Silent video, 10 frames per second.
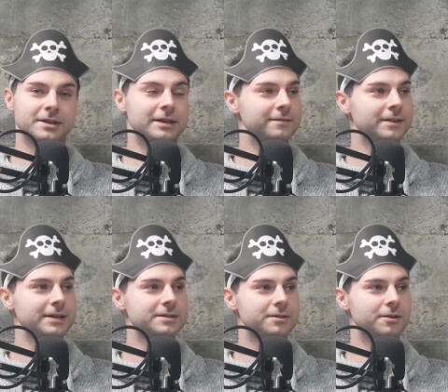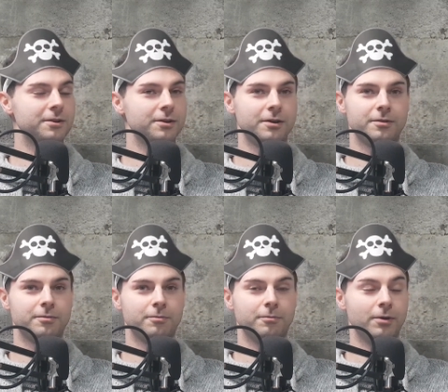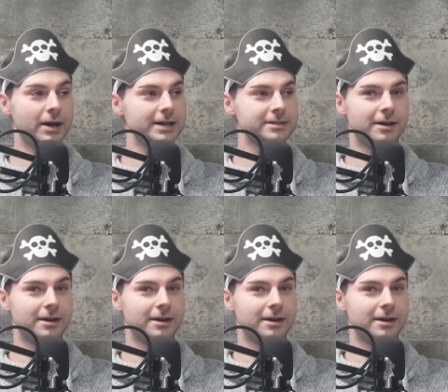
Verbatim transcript: And if that is not right,